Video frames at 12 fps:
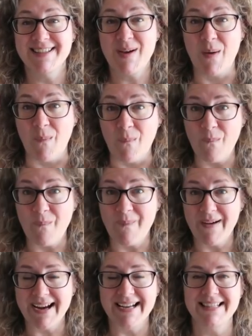So
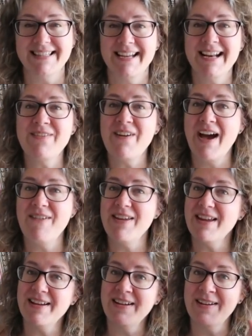instead of
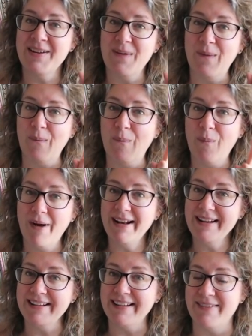having
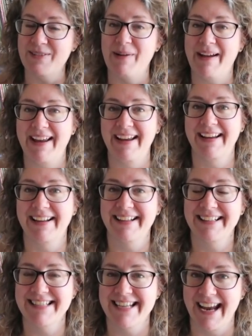one giveaway
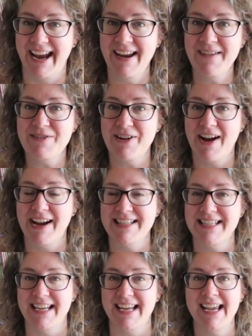today for high
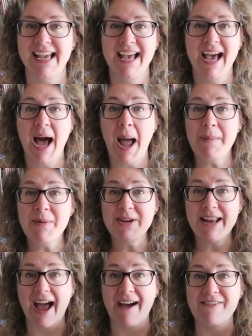tea, I'm
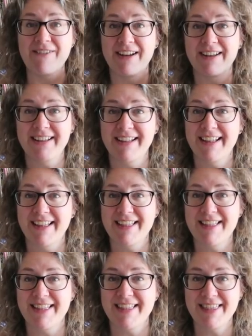going to have
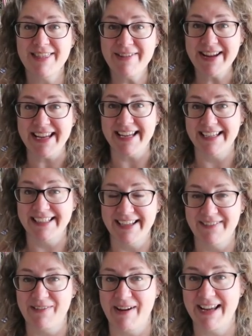three
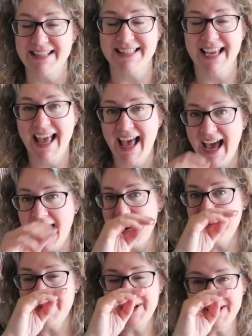giveaways, and
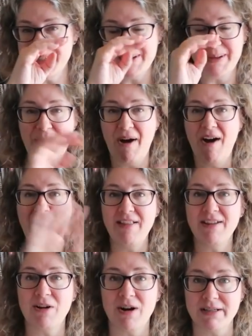I'm going to do them
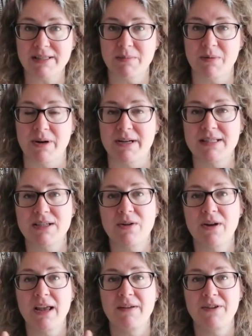all across the board.
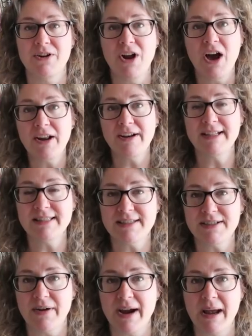So if you're not on
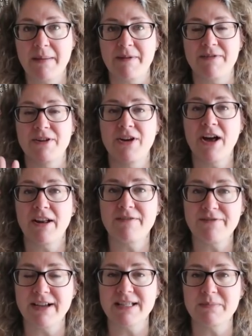Instagram, if you're not on
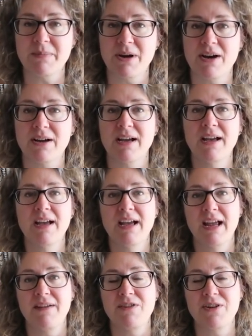Facebook,
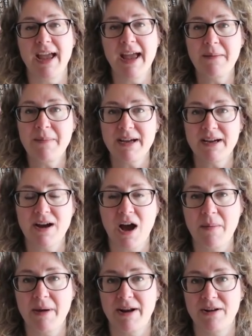if you can't make a
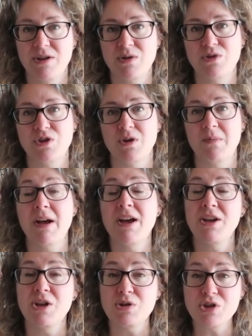comment on YouTube,
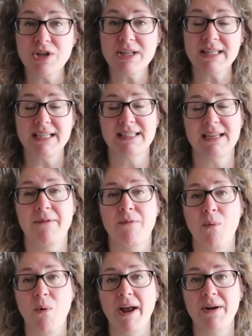you should at least have
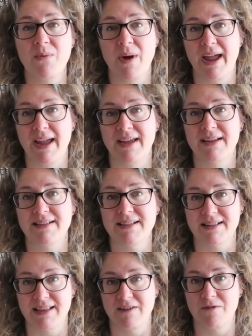one way
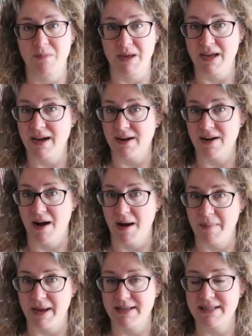to leave me a
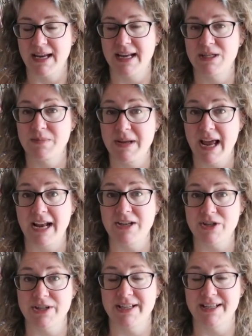comment and to be
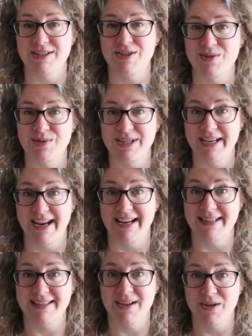entered into
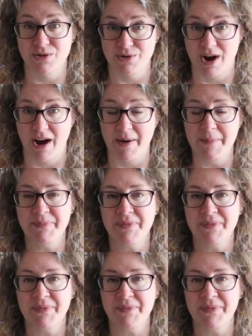today's draw.